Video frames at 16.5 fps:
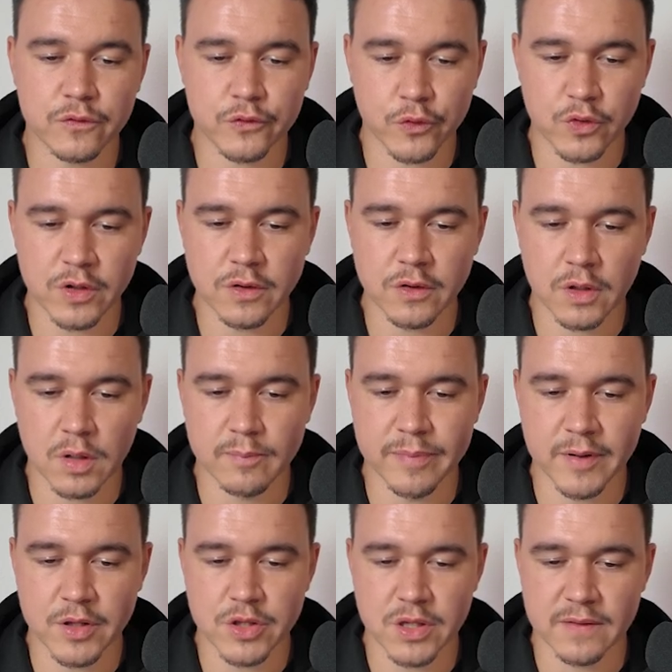a $30
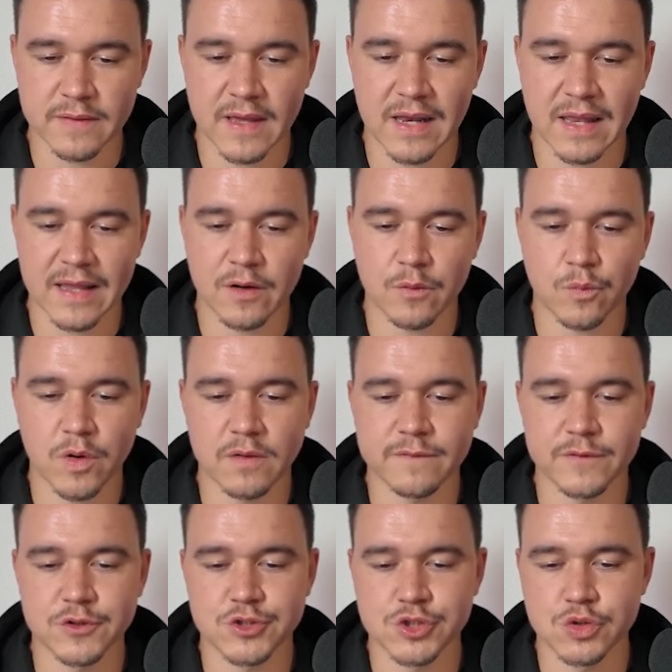budget and let it
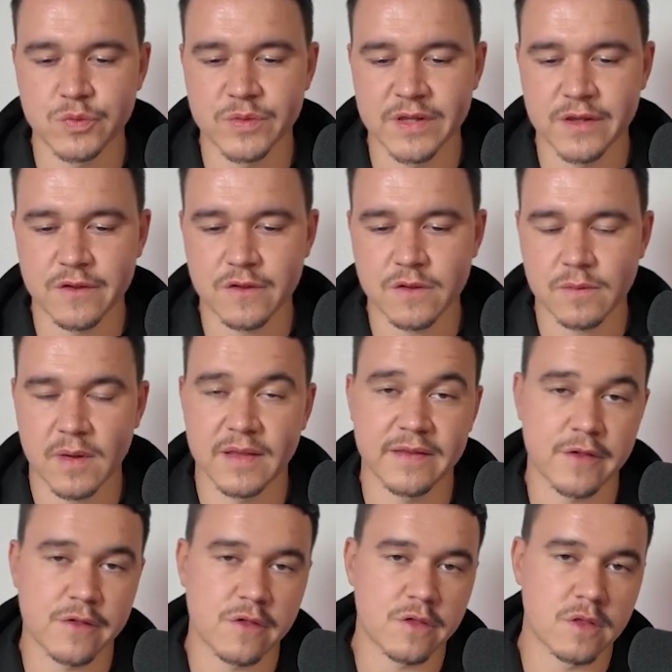run for 2 weeks.
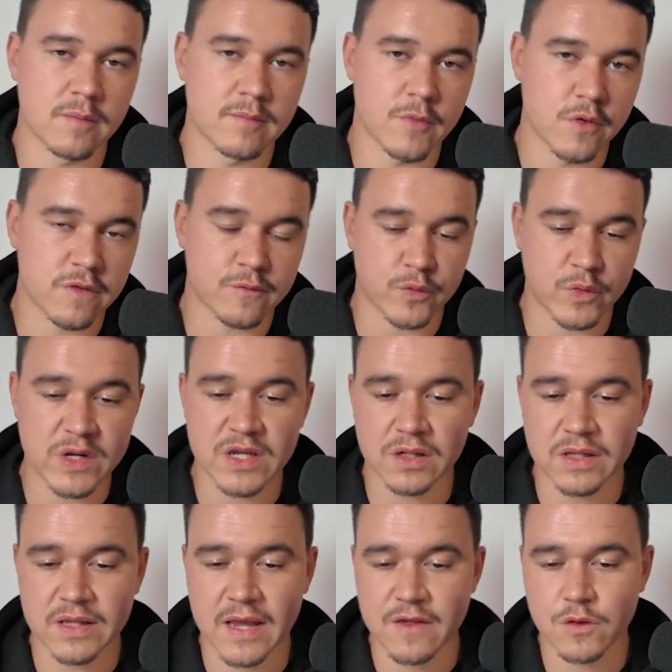And this is the most
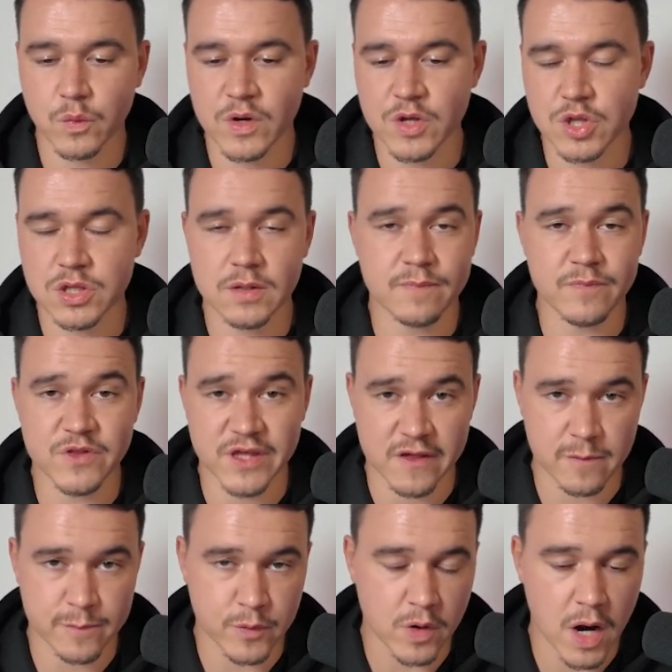frequently asked question.
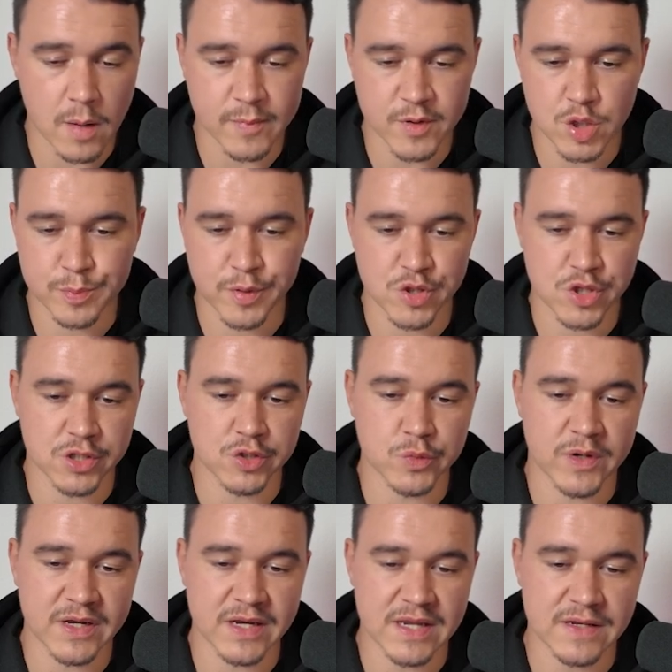Jesper, how much budget
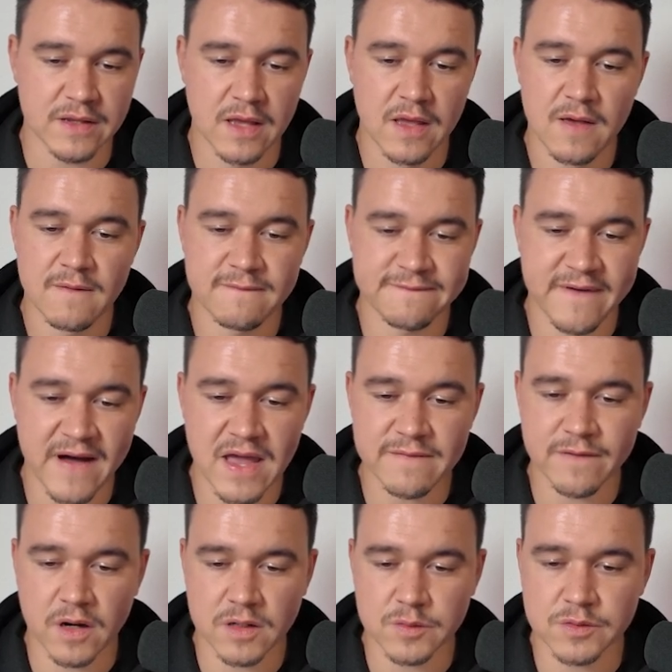do I need?
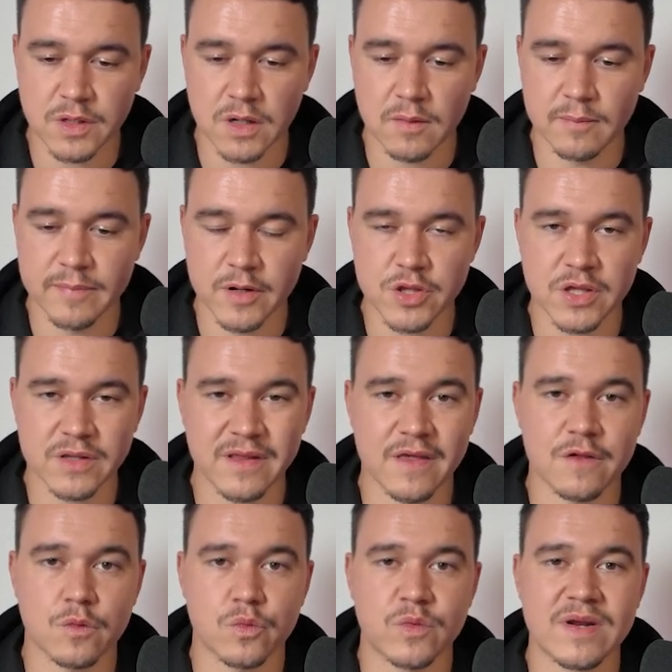$500 budget
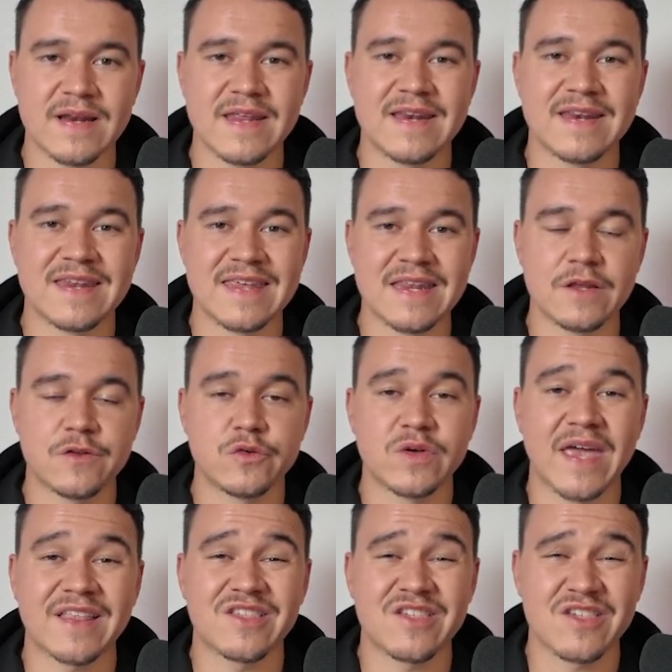is really needed
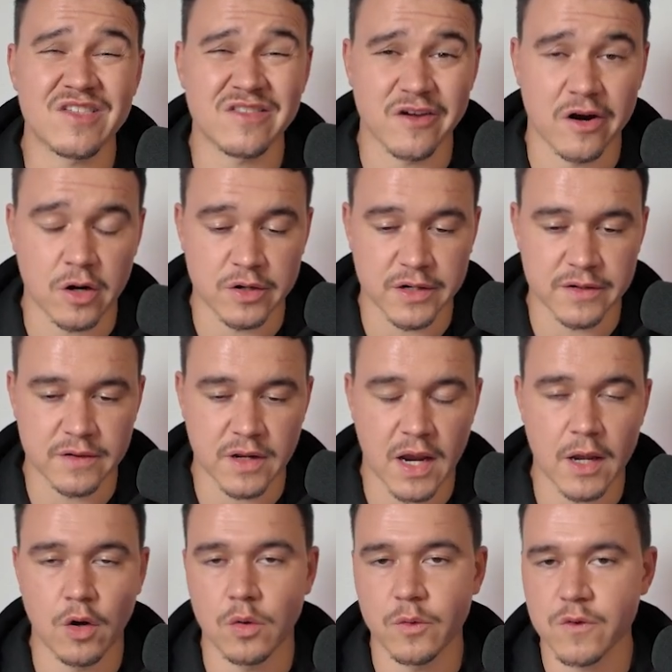to get started.
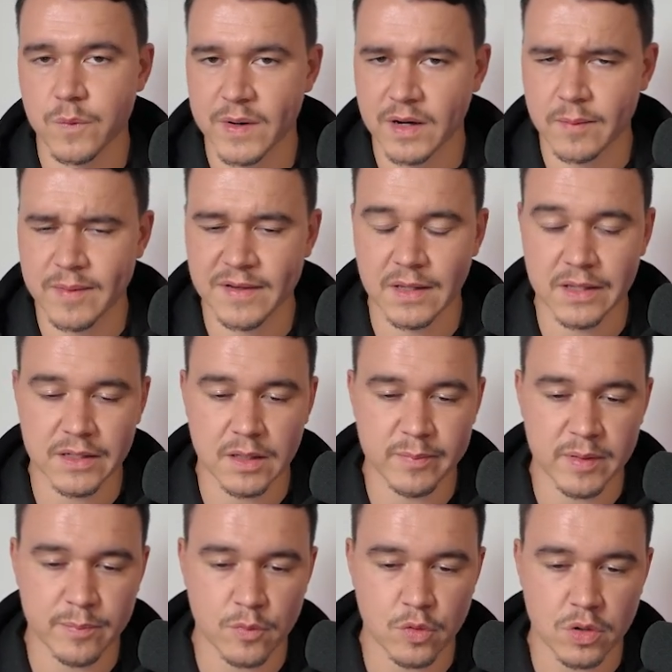I always recommend a
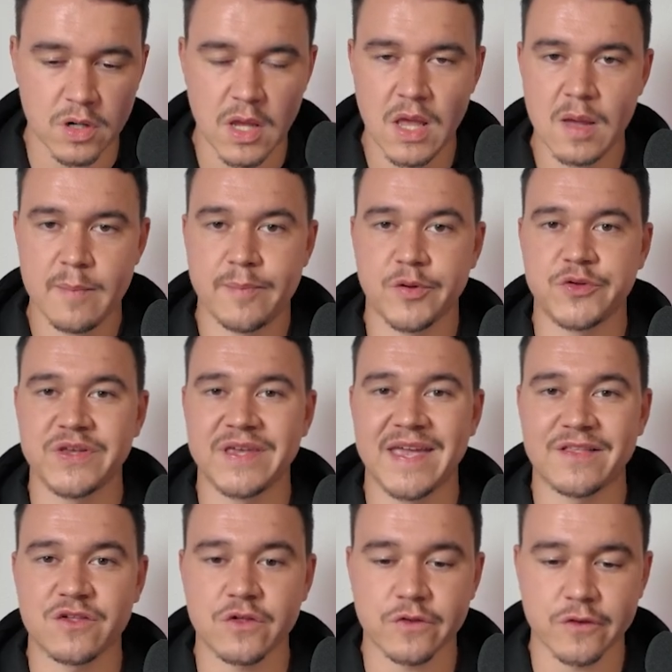little bit more, but to
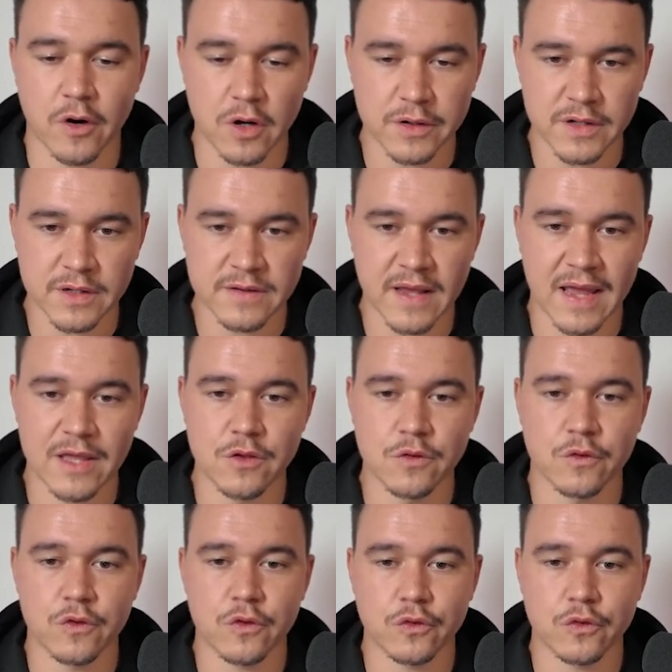get started and your